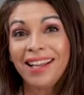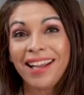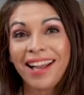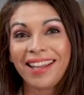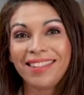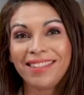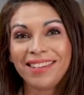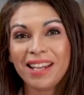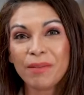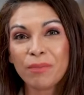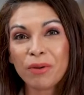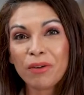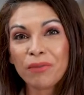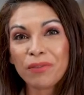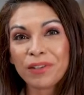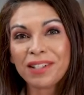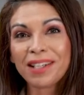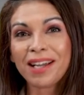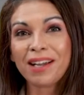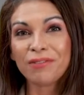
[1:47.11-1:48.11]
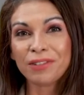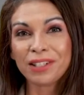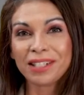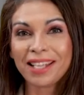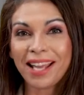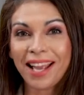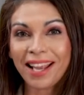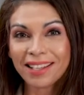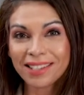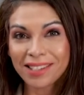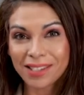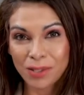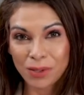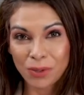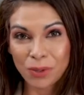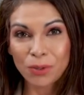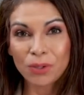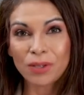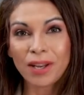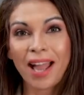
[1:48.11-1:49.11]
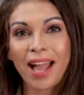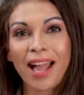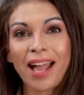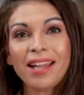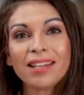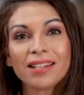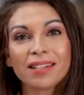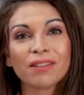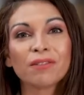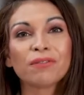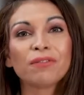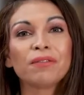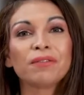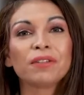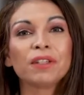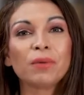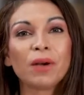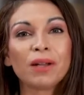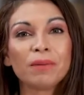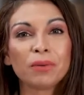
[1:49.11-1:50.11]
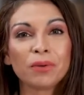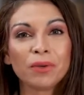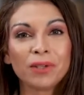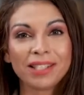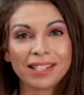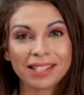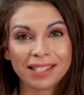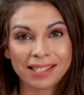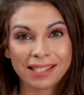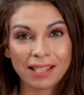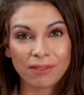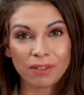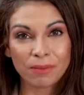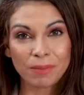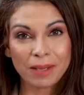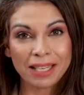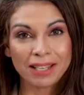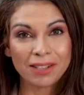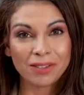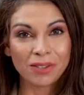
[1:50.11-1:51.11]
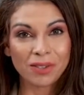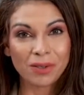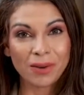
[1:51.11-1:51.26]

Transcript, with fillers: And the net profit after tax stood at $51.7 million.